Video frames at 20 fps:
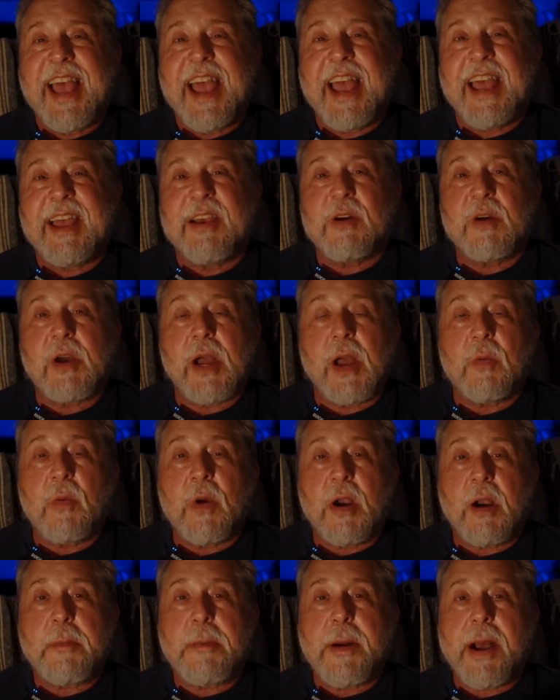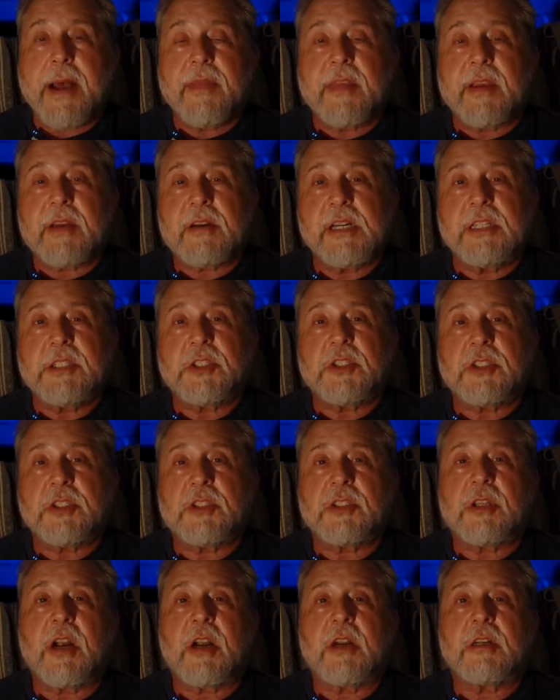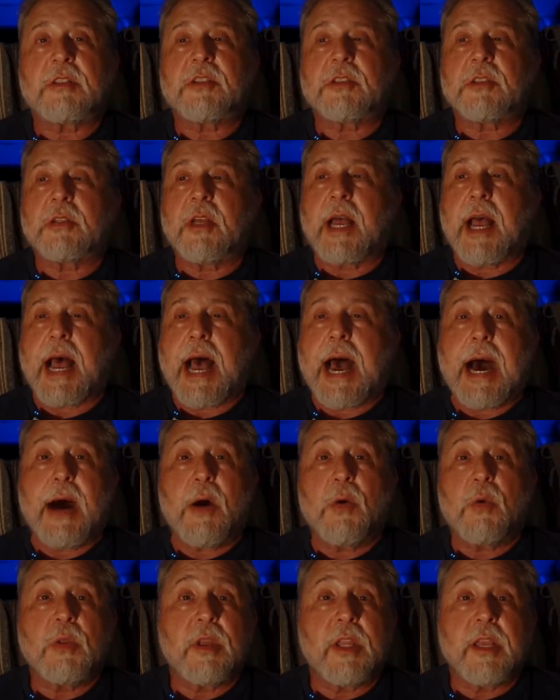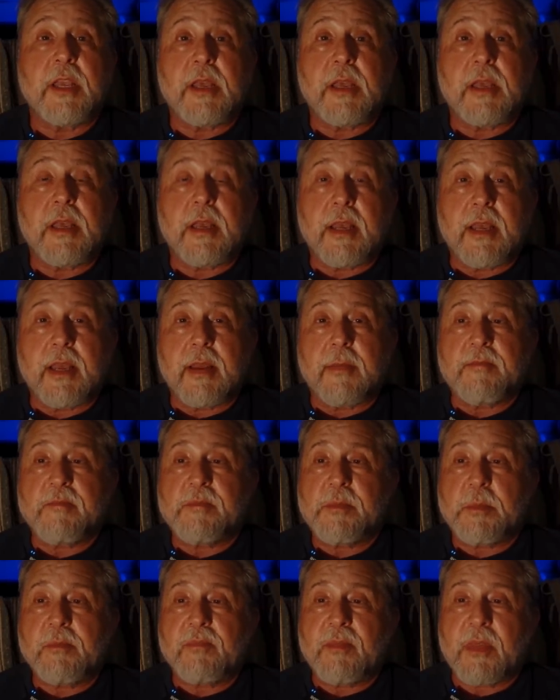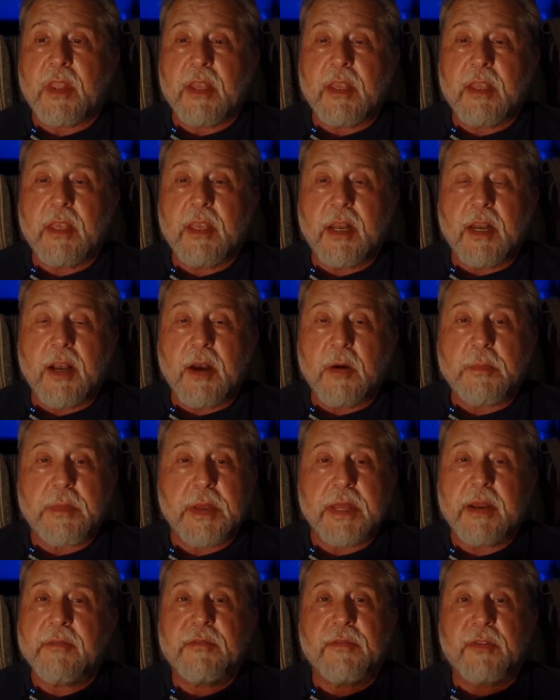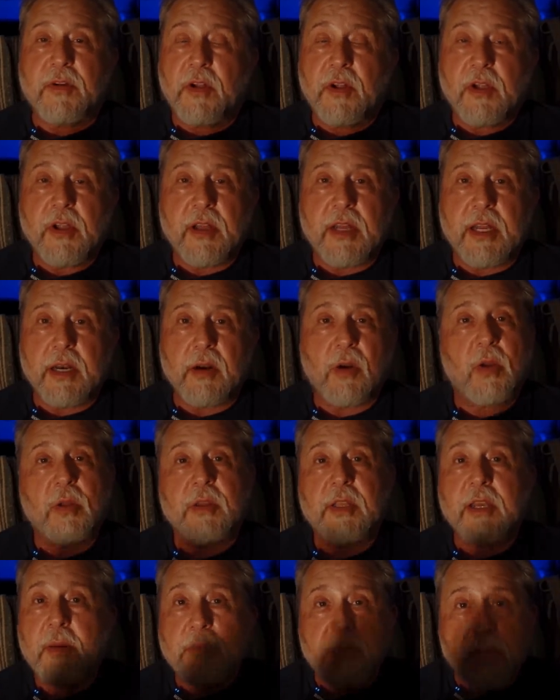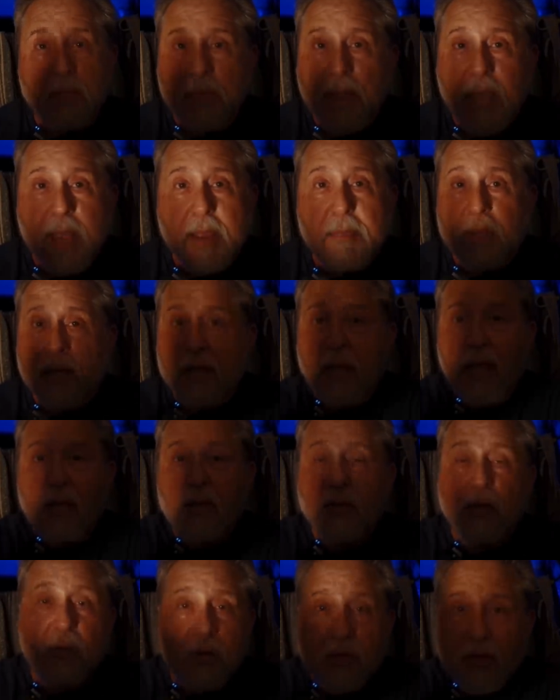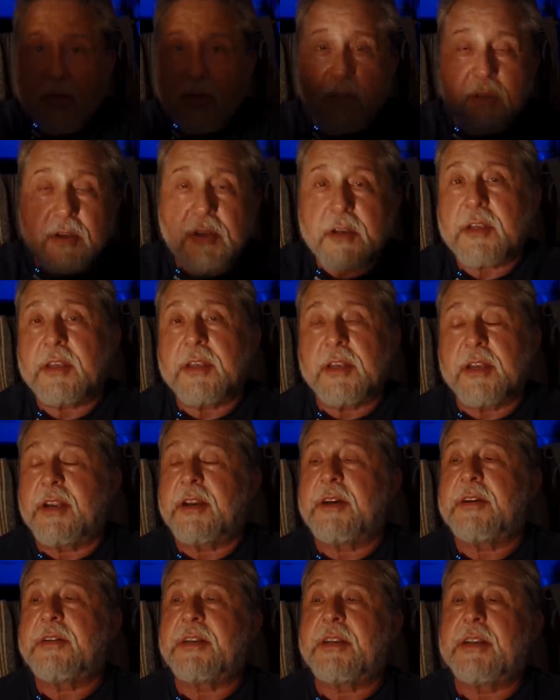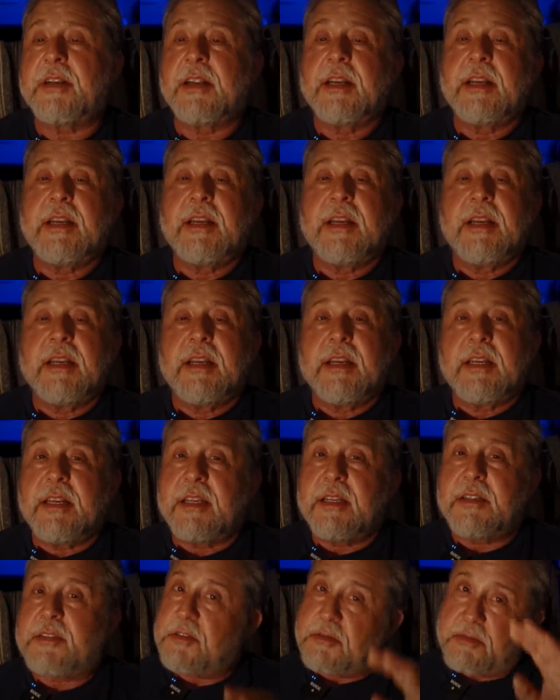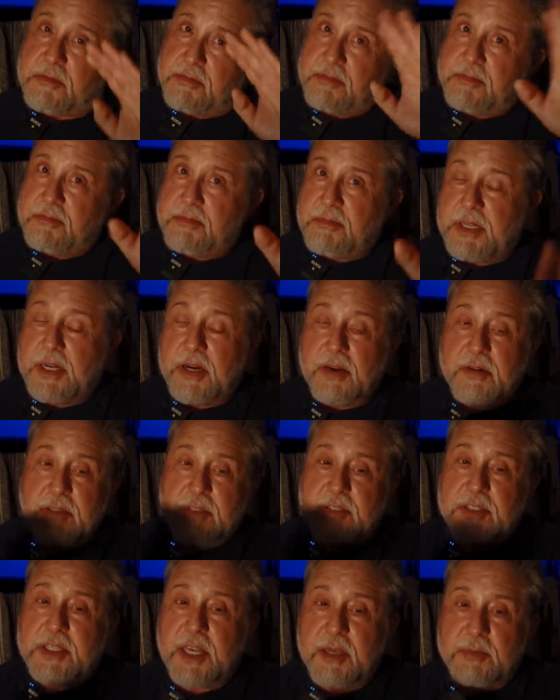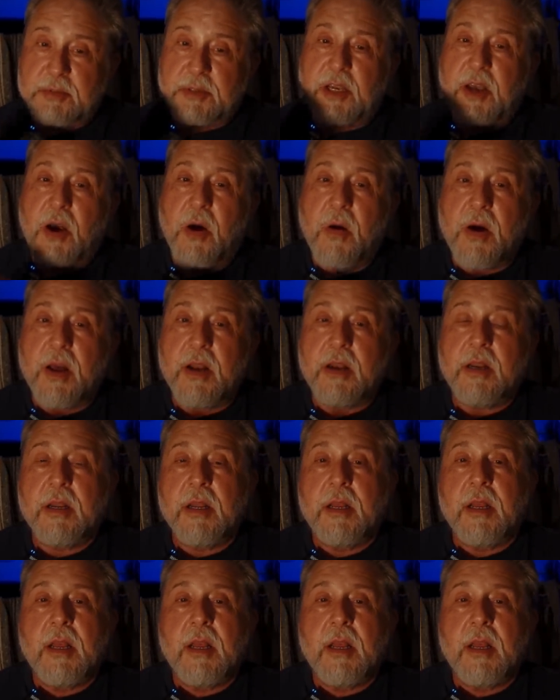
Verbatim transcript: Eh, eh, whereupon the creature starts howling, you know, pitiful and holding up the baby like, look, look, you know, and he's, you know, just keeps going.